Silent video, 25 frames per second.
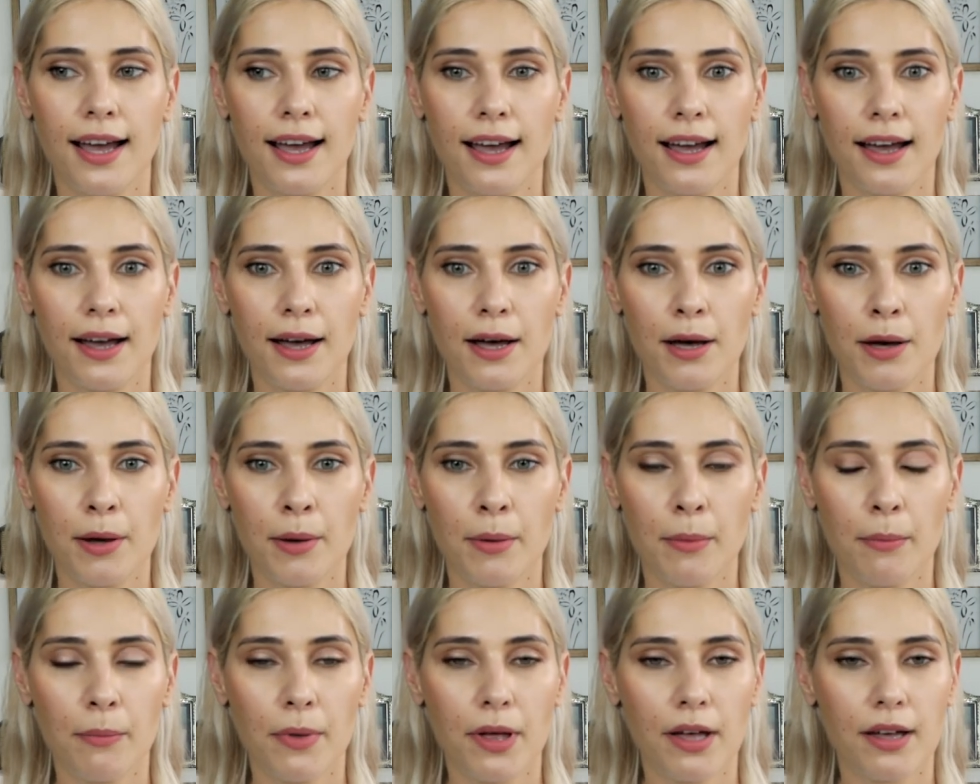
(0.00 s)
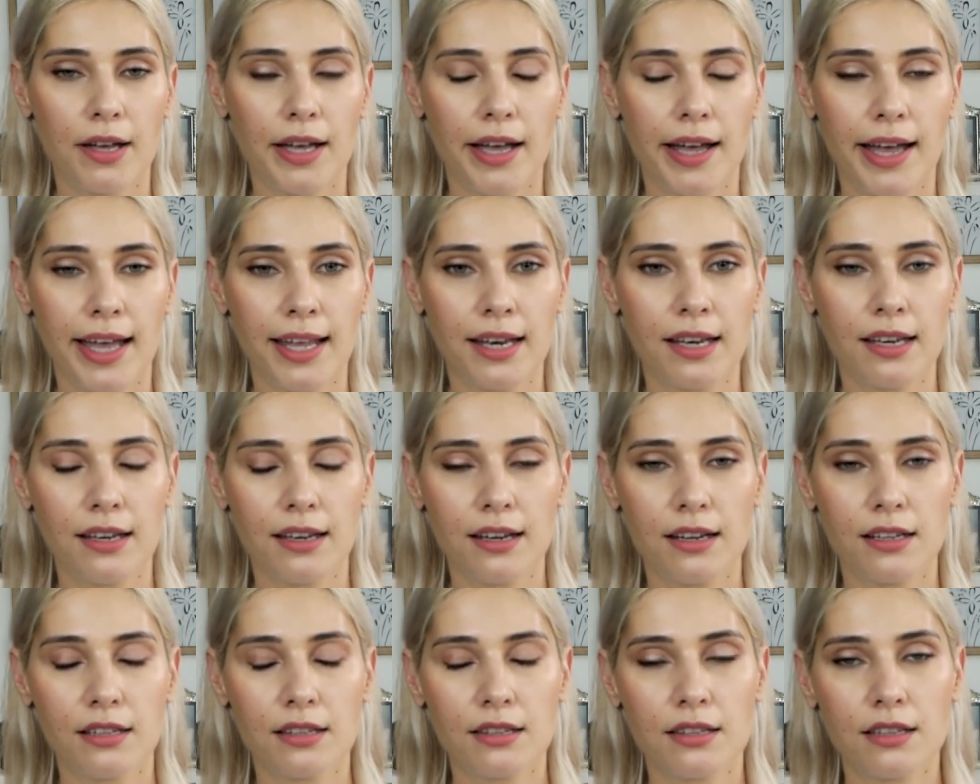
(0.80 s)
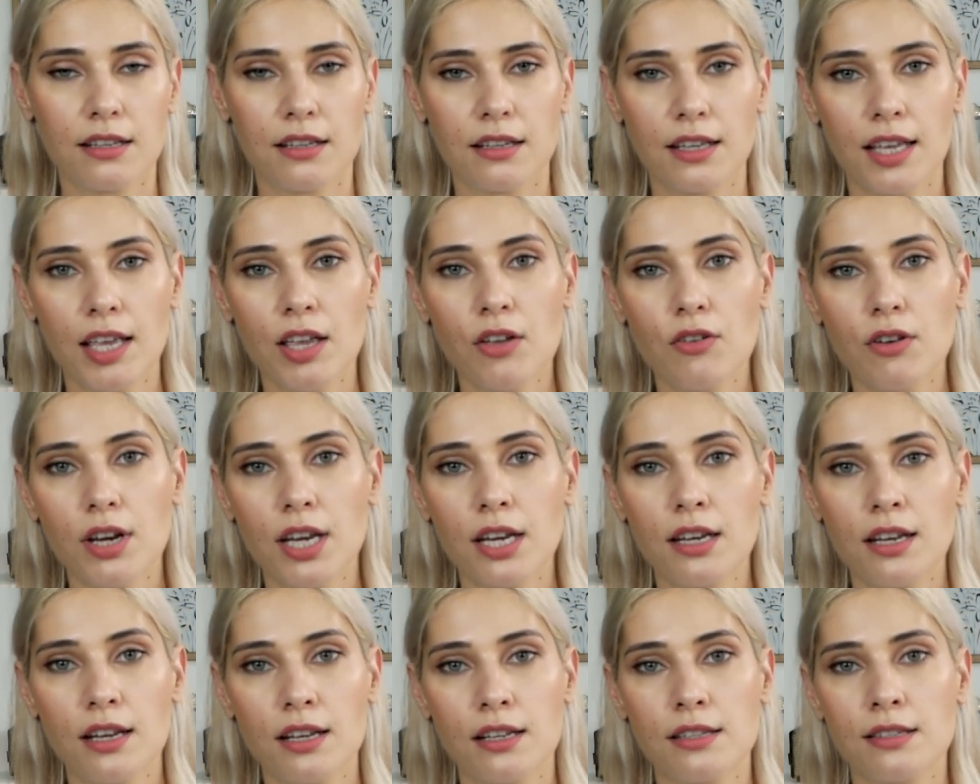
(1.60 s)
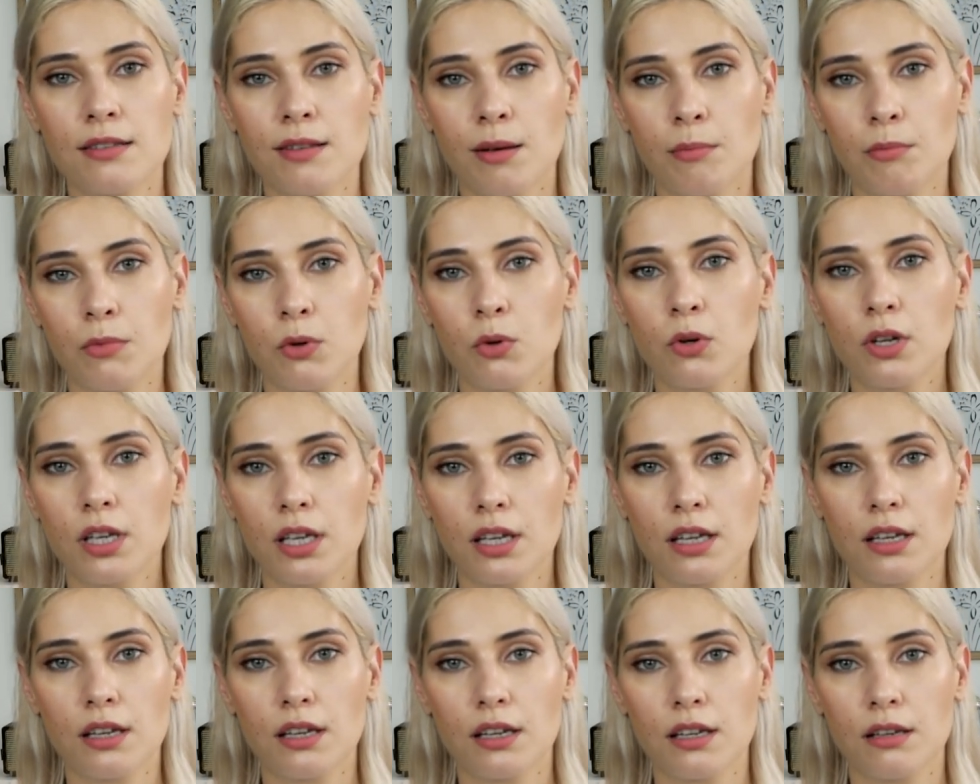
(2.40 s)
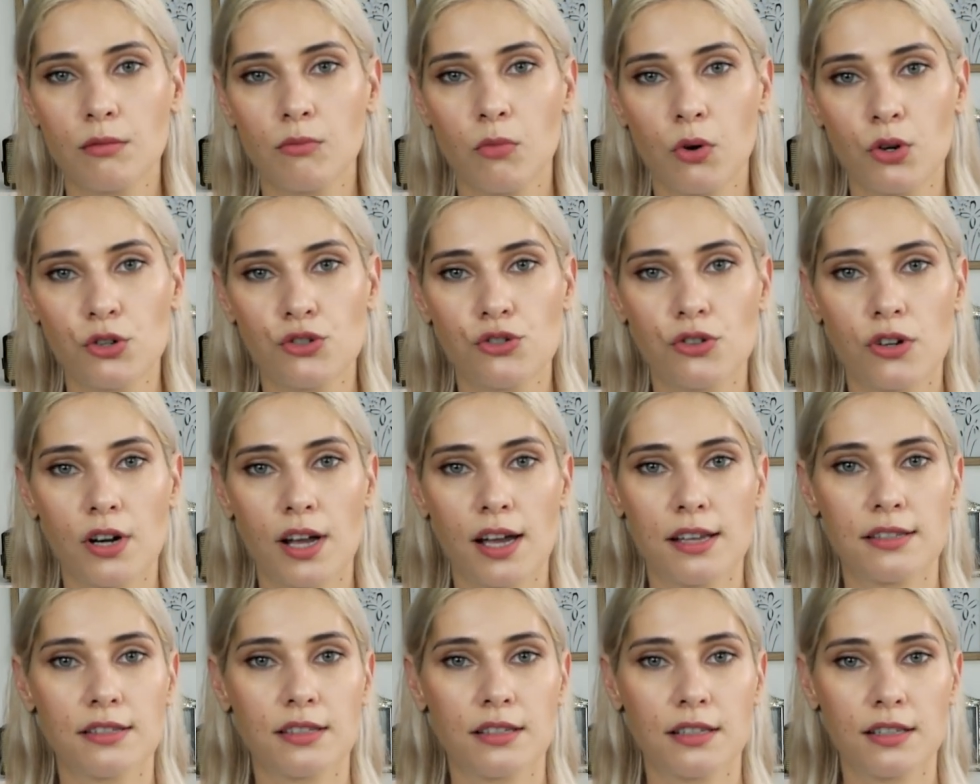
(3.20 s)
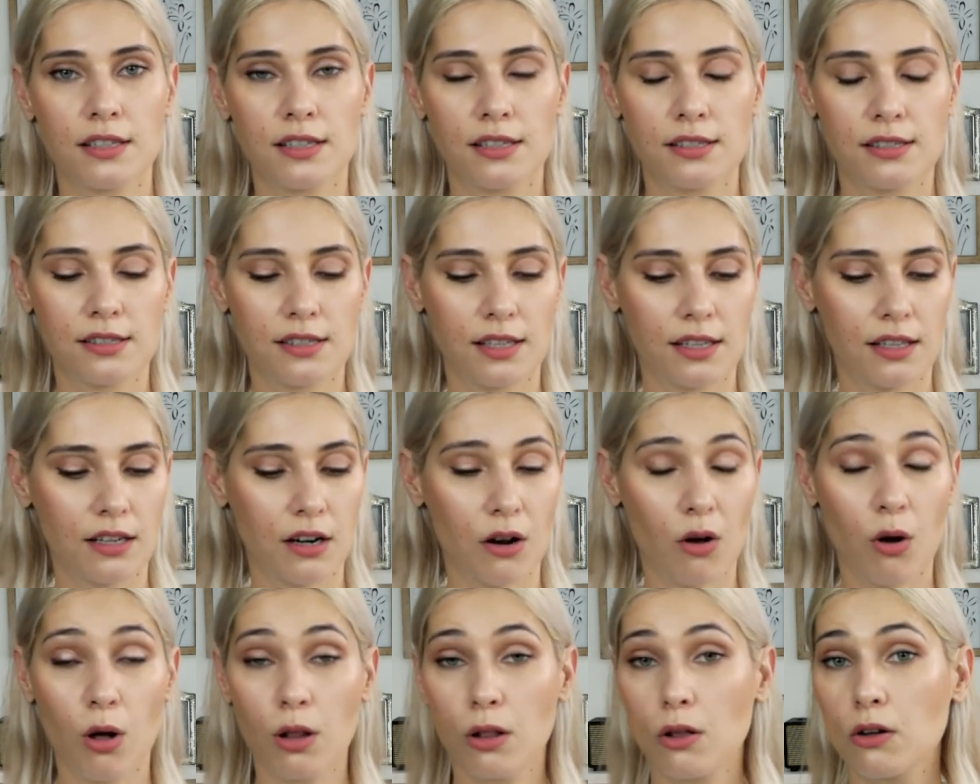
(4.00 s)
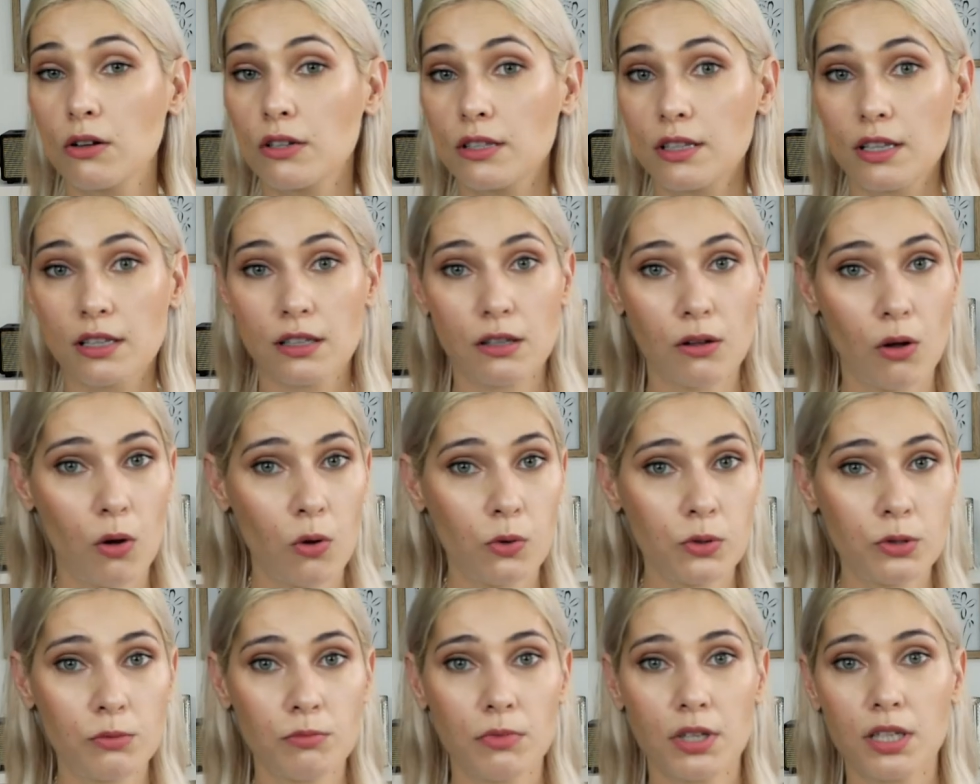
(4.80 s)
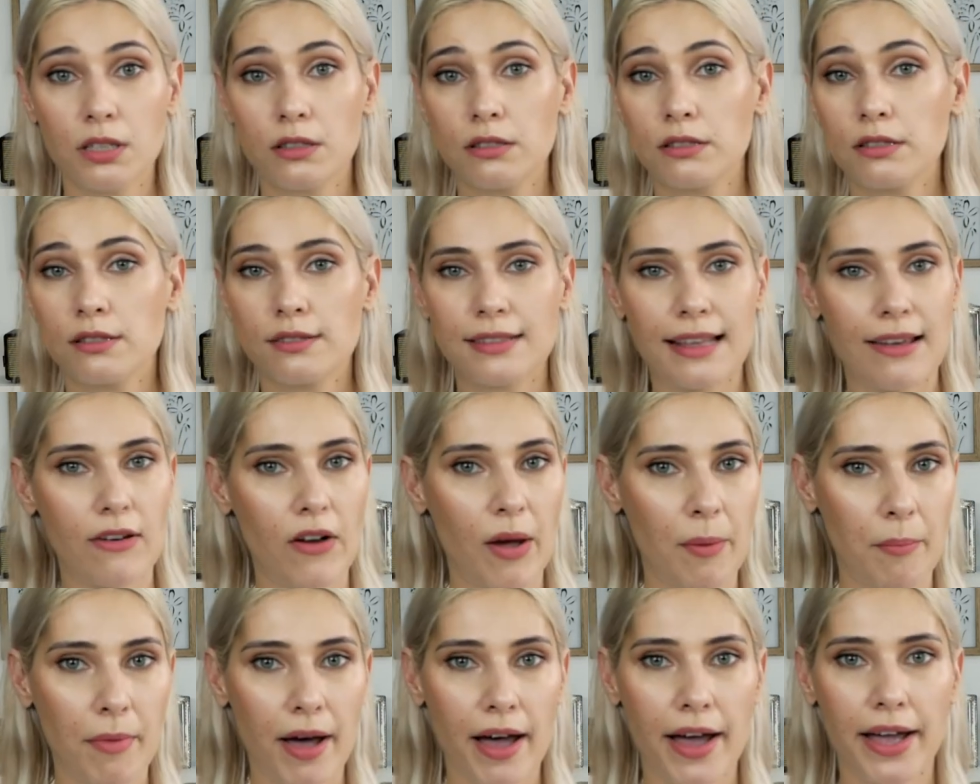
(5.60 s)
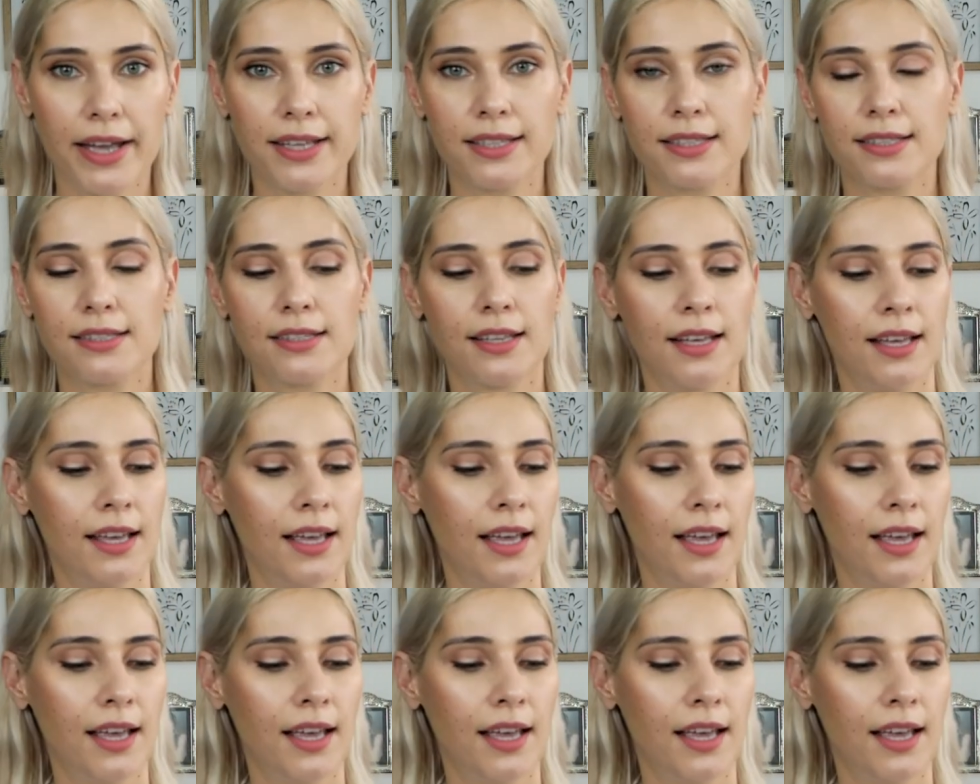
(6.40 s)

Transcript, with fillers: um, uh, and the ingredients I'm looking in moisturizer is your colloidal oatmeal, ceramides,